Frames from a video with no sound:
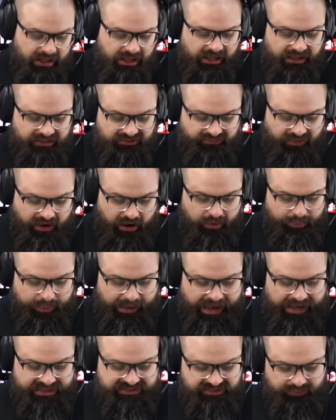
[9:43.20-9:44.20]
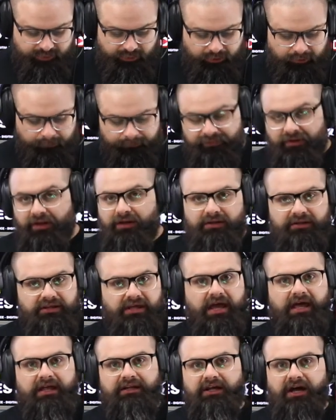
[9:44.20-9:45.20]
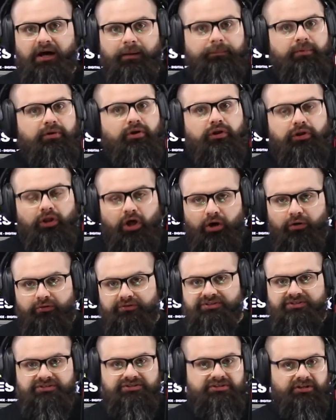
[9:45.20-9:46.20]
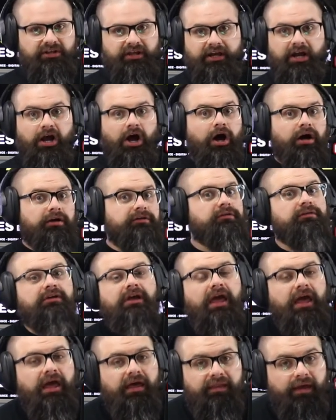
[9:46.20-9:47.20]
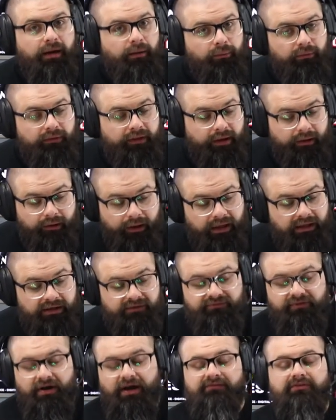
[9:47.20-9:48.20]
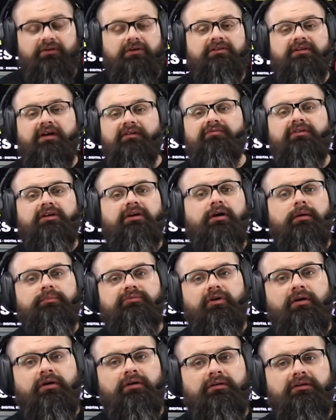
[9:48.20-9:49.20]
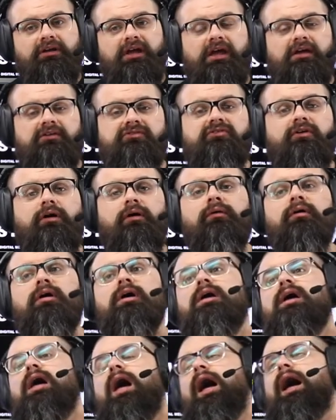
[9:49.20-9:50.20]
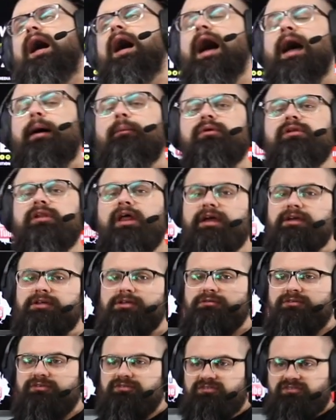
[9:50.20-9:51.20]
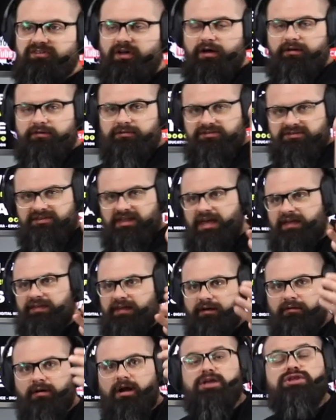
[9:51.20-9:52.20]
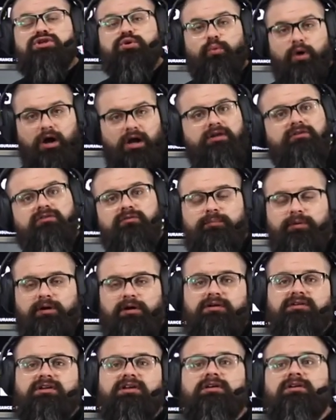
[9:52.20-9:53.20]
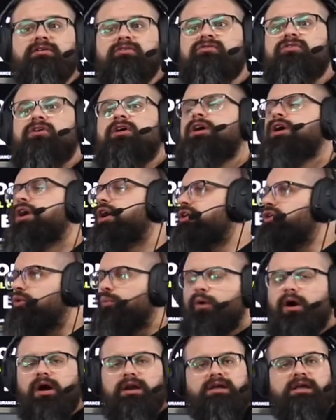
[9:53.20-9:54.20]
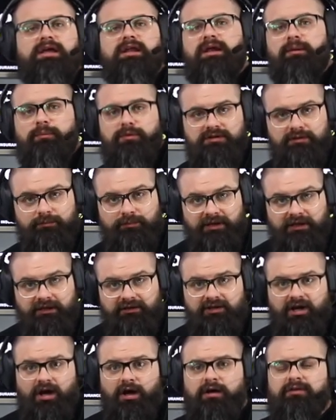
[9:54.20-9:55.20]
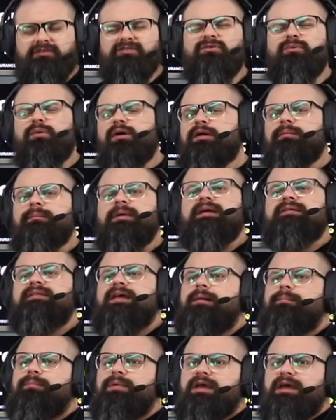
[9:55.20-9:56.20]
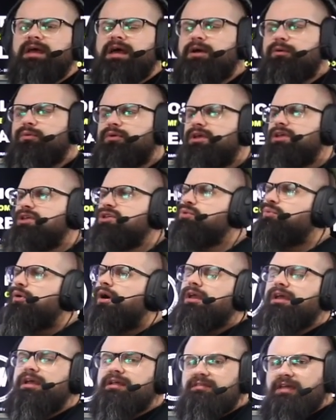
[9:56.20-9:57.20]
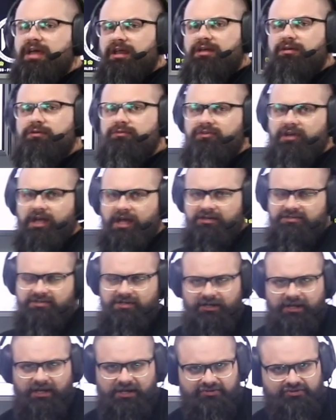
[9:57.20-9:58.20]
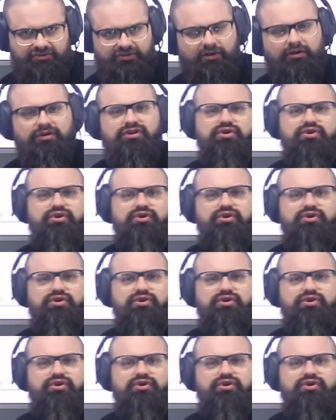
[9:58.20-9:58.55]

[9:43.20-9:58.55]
it's very possible you end up close to like 100k. That that 85 could definitely go up to 100k. So uh, I would like you to just understand that, right? You want to do BRRRR deals, you want to get in with the big dogs, you want to make that big equity, you want to get that huge cash on cash return,